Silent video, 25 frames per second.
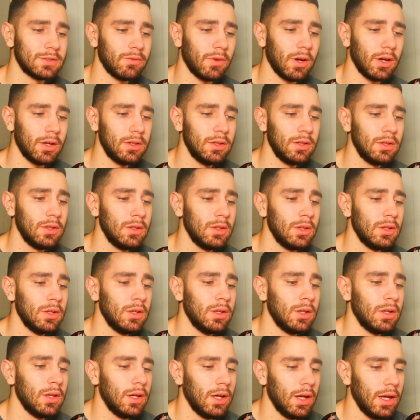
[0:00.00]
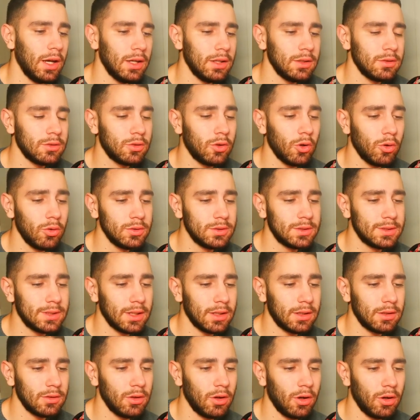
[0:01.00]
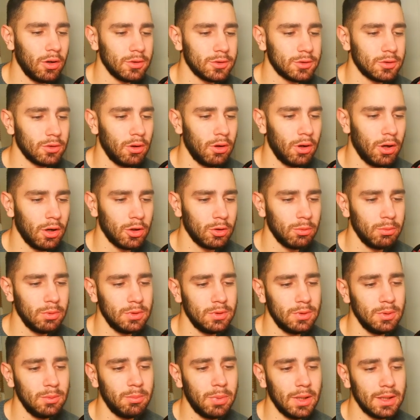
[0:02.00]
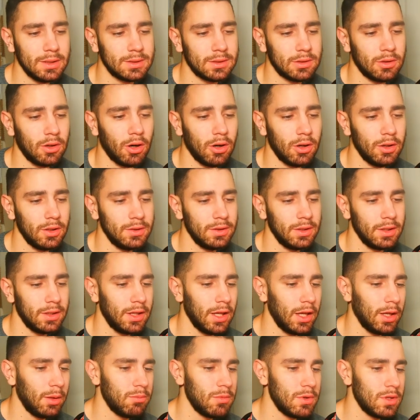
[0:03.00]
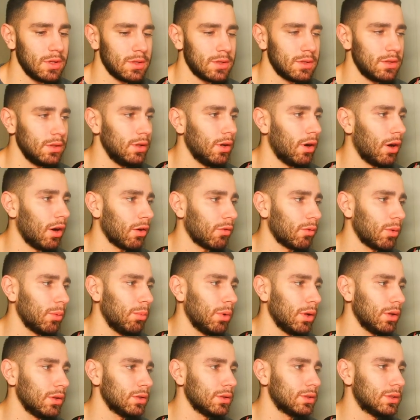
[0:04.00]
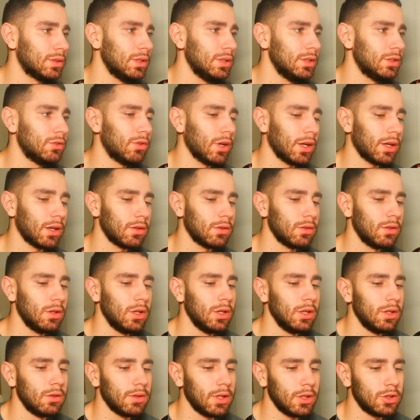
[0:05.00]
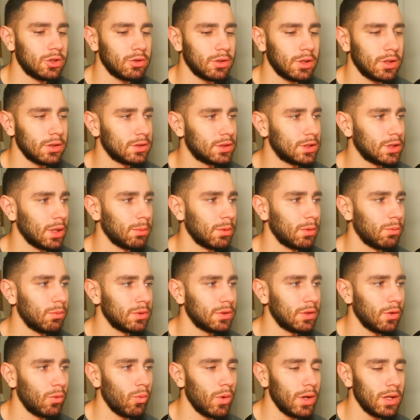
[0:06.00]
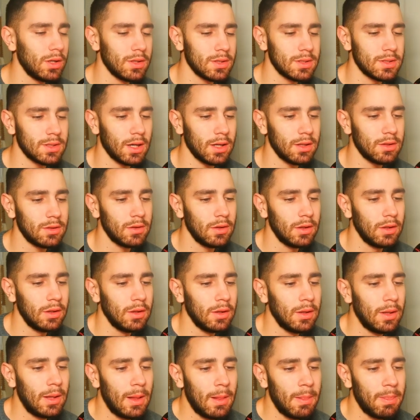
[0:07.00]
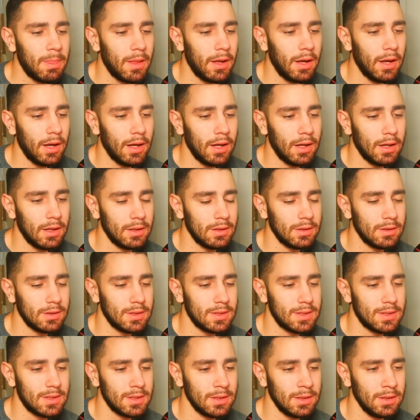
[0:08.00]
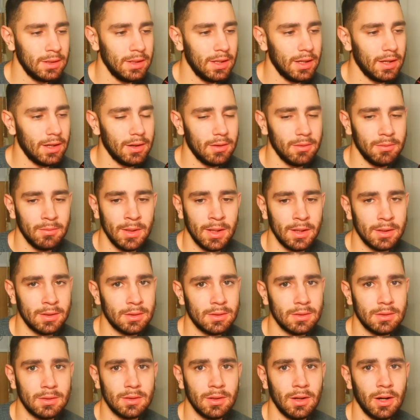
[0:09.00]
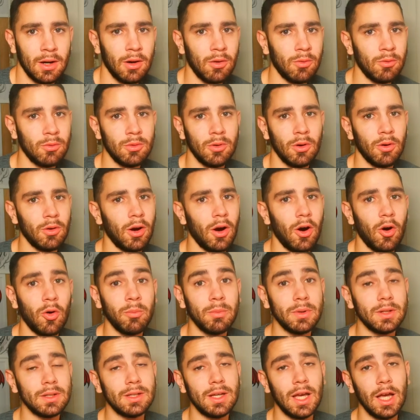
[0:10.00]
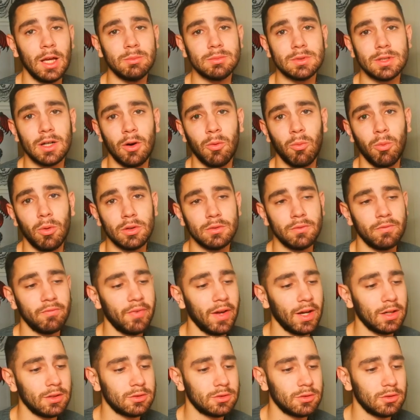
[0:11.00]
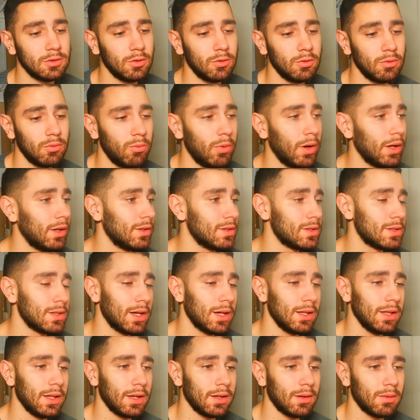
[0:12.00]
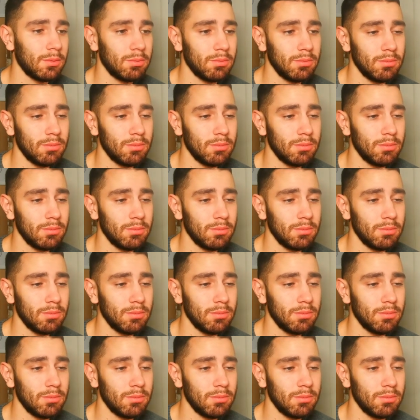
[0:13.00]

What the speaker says: fine. And going second, also arguably the best card in the game, is the Arc Rebelling Sea Dragon that you can summon with the Raiders Knight. And yeah, like, I don't know how many games I won thanks to Raiders Knight, like